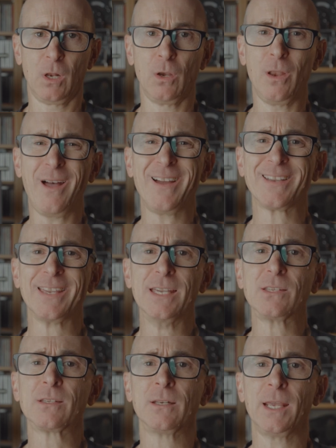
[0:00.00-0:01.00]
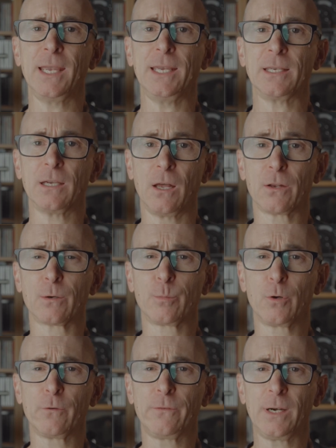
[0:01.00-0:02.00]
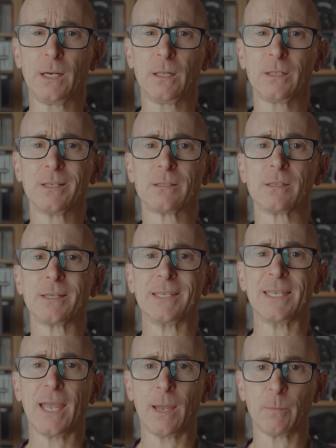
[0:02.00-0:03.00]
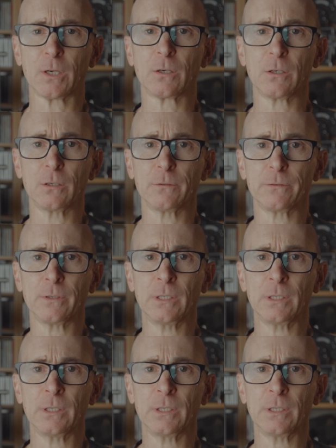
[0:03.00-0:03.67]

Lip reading: Log isn't a color profile, it's a gamma curve.